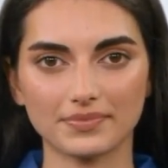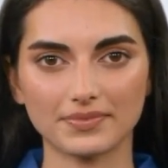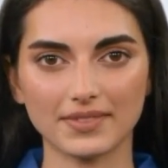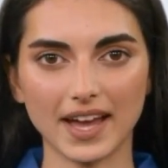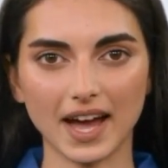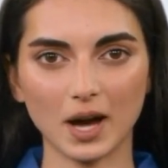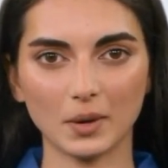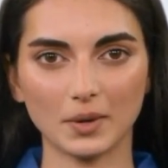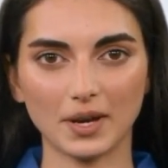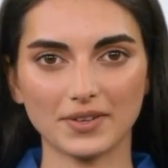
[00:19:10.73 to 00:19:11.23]

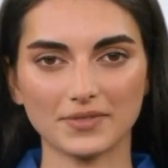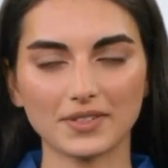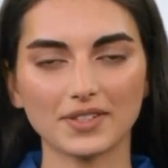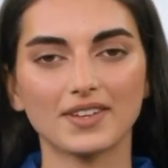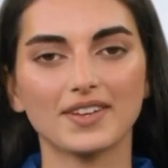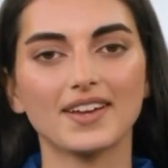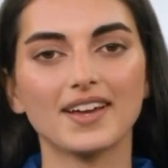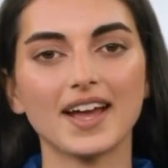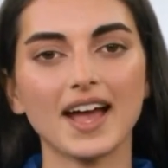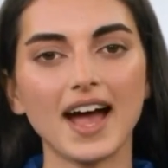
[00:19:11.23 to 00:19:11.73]

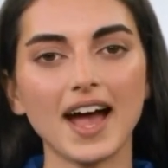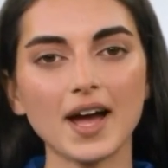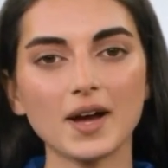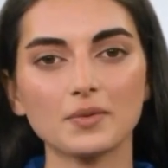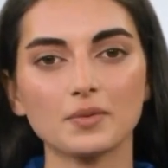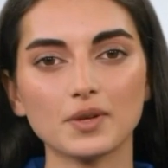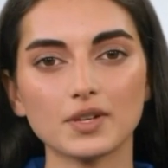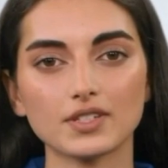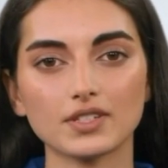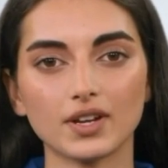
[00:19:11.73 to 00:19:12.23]
However,
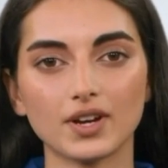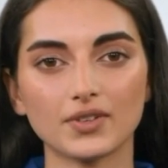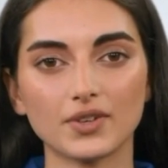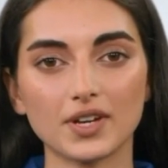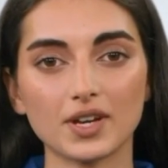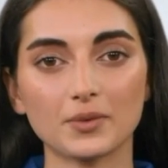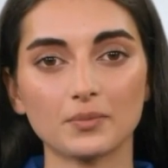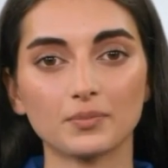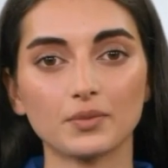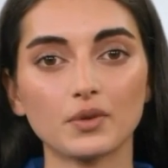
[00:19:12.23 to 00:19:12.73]
hours are an
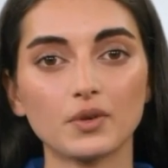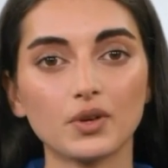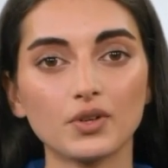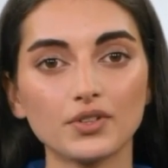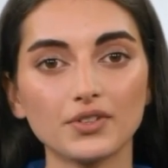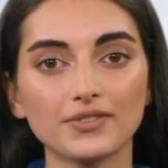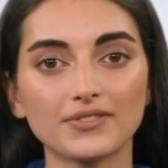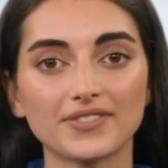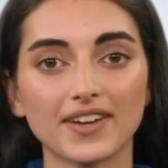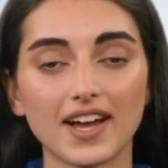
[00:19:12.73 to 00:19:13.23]

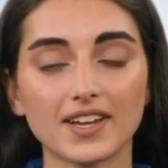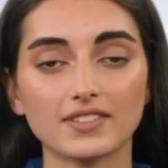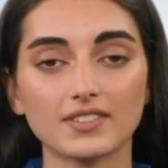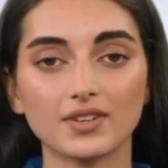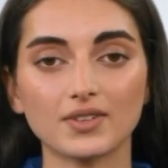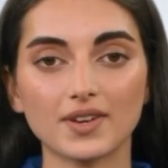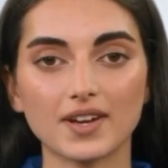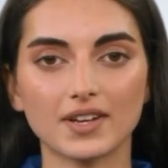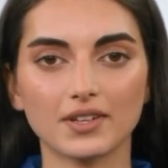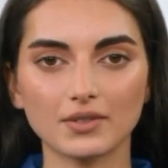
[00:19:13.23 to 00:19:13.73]
important
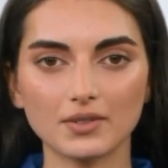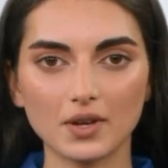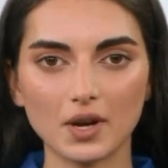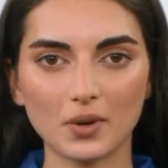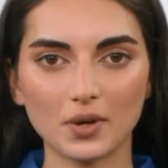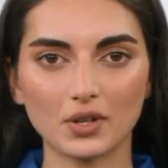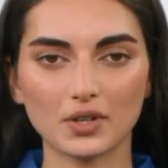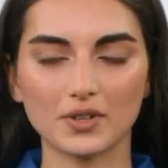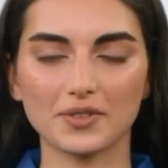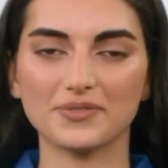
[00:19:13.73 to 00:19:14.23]
factor in
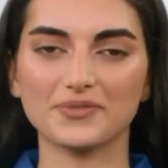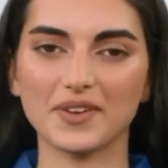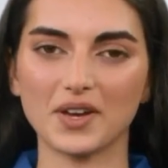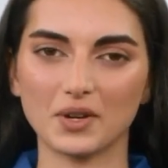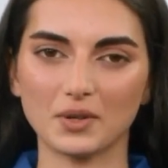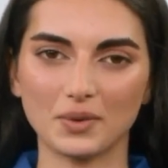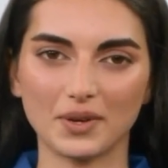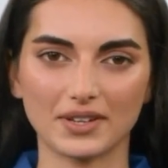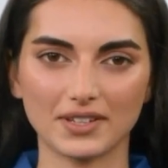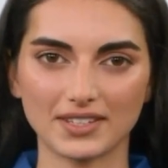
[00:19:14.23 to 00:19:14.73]
growing your
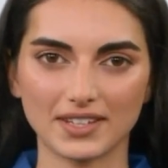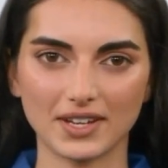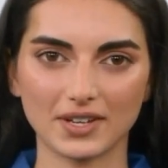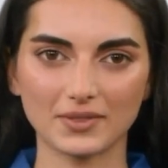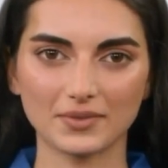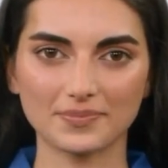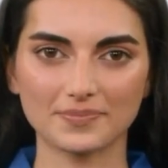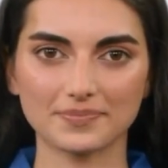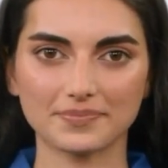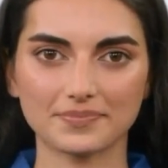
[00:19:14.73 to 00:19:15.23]
following
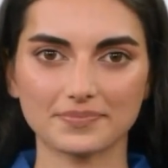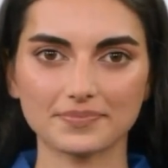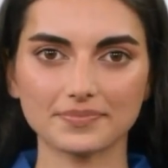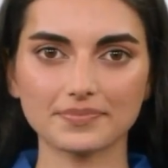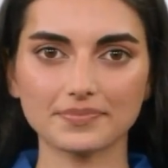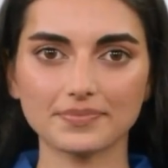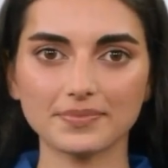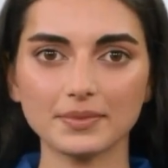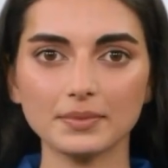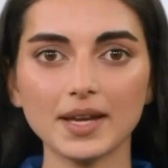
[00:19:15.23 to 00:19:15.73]
too.
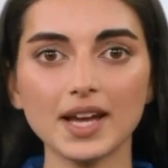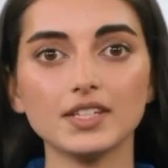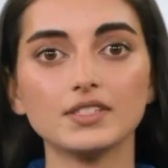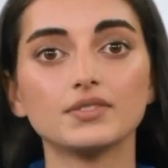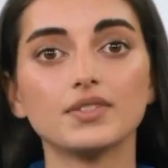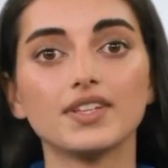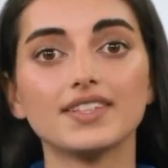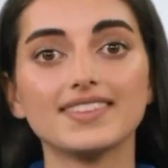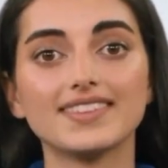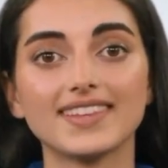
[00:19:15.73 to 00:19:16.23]

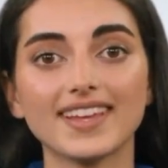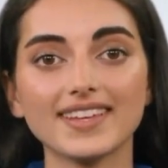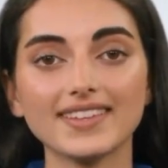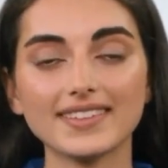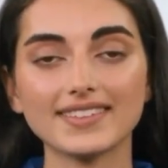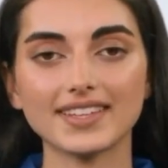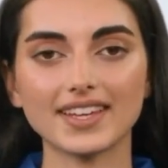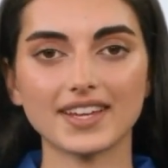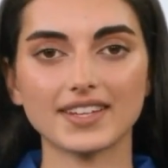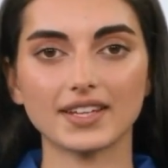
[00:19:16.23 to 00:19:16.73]
Metrics
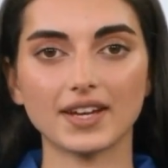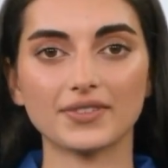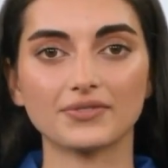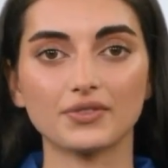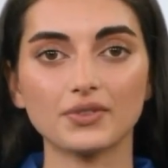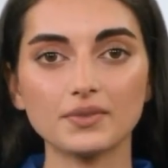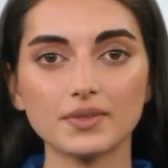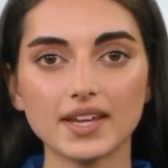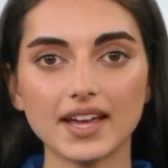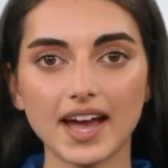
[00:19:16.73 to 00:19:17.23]
and data
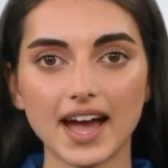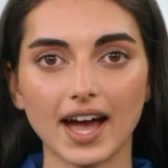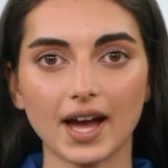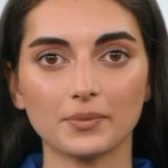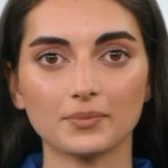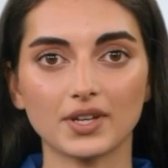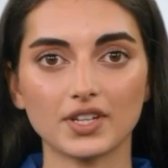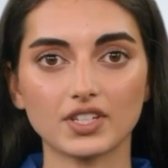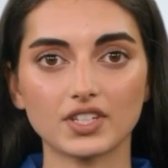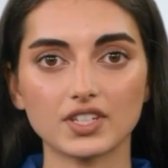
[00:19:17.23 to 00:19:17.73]
from the
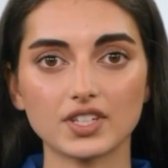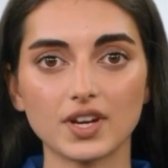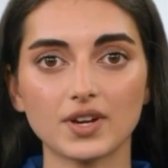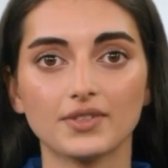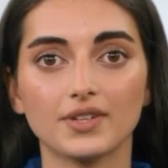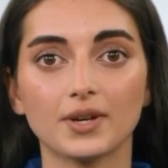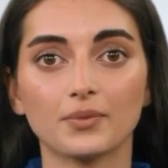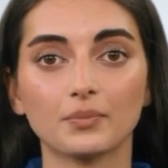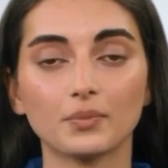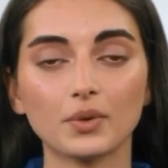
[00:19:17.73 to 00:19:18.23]
app has shown
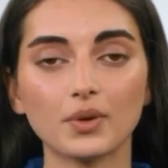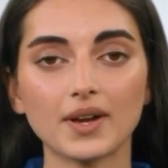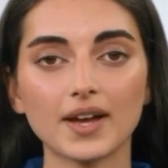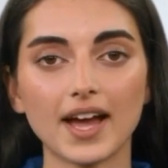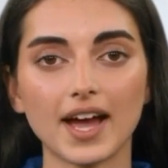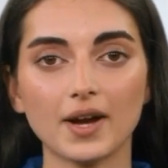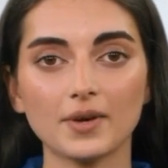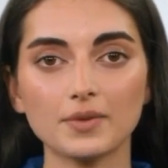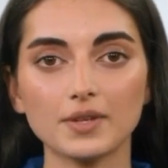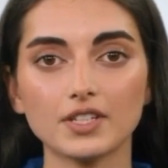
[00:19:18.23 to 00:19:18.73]
that more
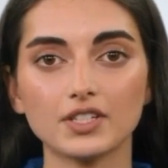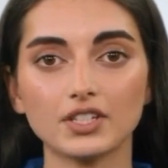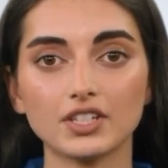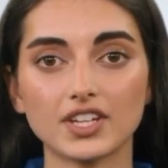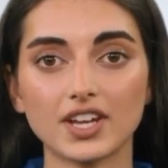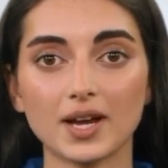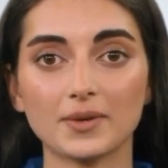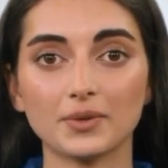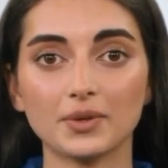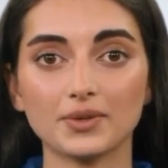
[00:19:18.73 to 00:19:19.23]
hours
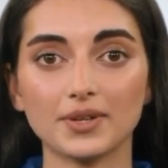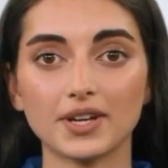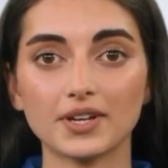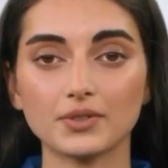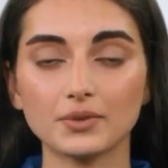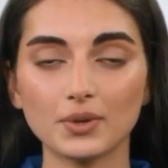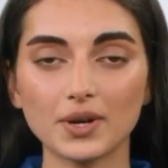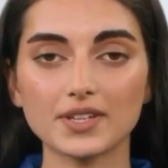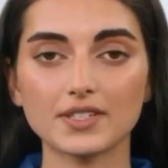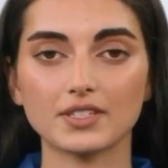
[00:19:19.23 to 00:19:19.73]
generally
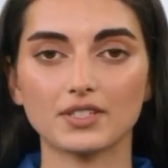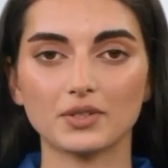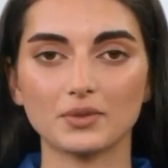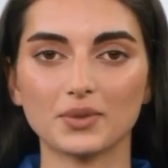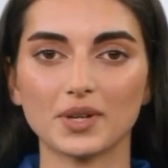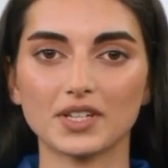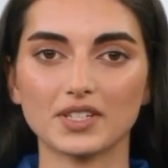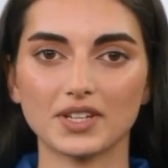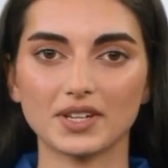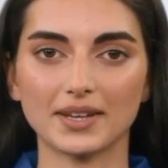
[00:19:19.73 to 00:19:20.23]
equates to
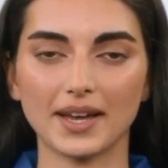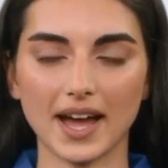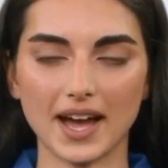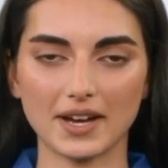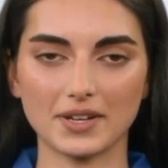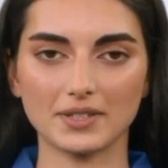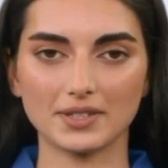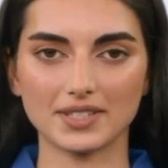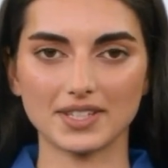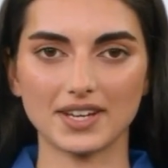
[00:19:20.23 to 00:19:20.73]
reaching
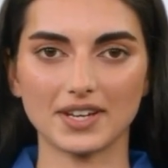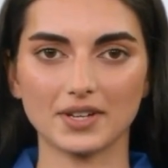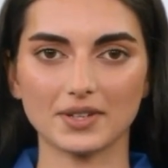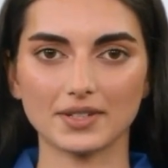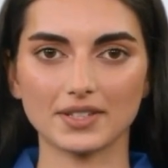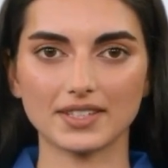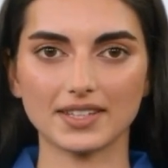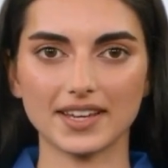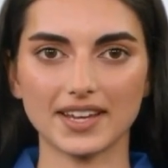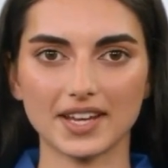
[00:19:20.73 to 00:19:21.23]
higher
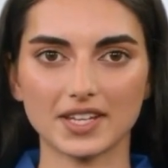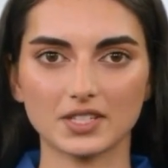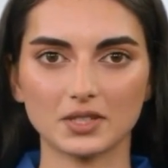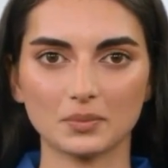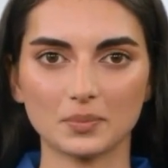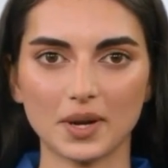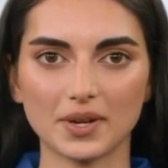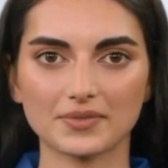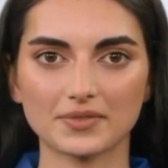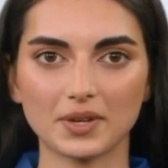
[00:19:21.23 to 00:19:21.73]
tiers each
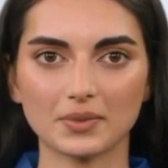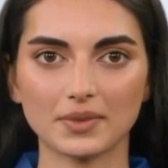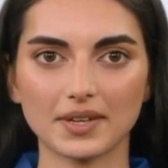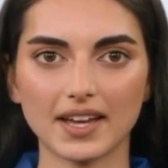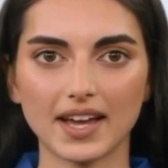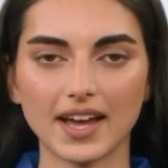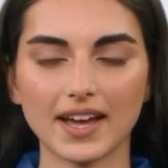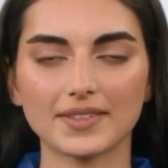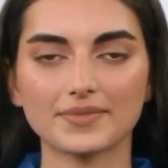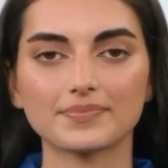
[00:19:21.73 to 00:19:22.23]
month on the
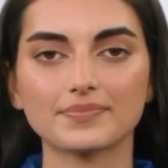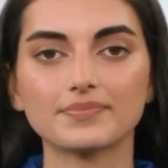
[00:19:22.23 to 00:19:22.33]
app.